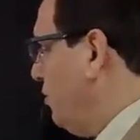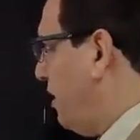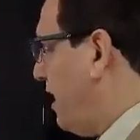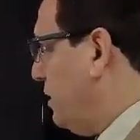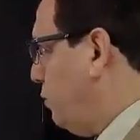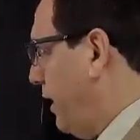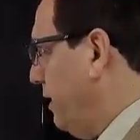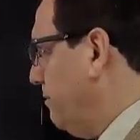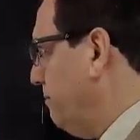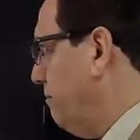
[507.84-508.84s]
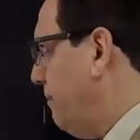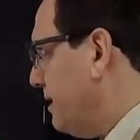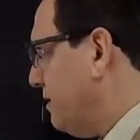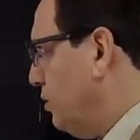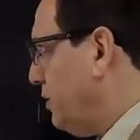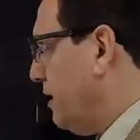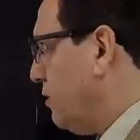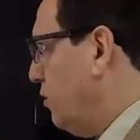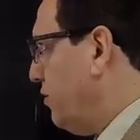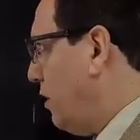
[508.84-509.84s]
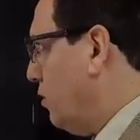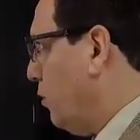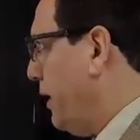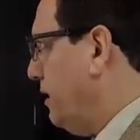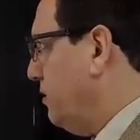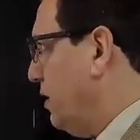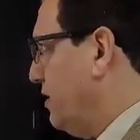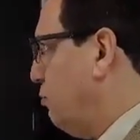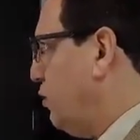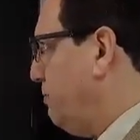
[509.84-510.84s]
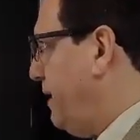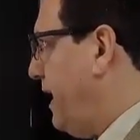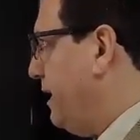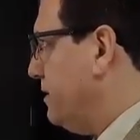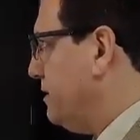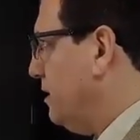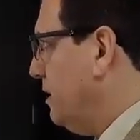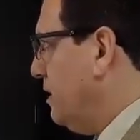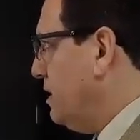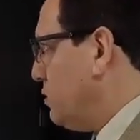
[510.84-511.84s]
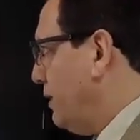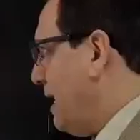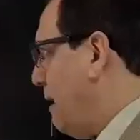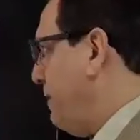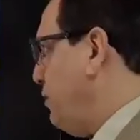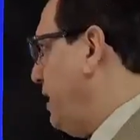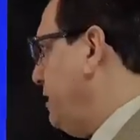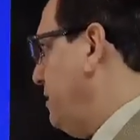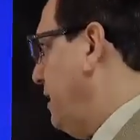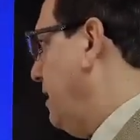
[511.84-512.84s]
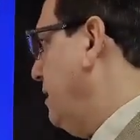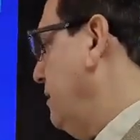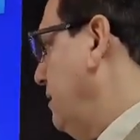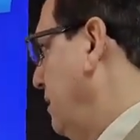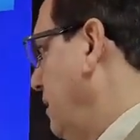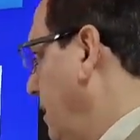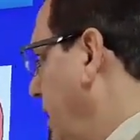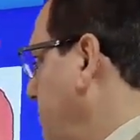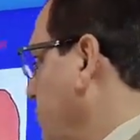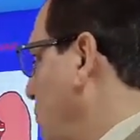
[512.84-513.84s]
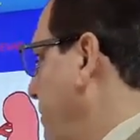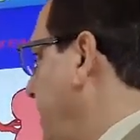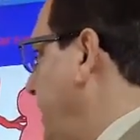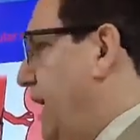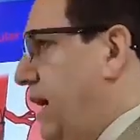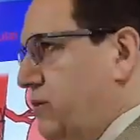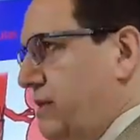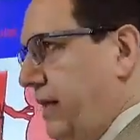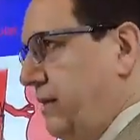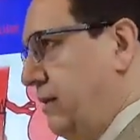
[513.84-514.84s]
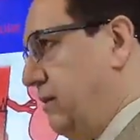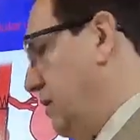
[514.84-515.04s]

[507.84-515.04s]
go in the right way. But you can go the wrong way, you can deploy it behind it. So what happens, you end the limb completely outside.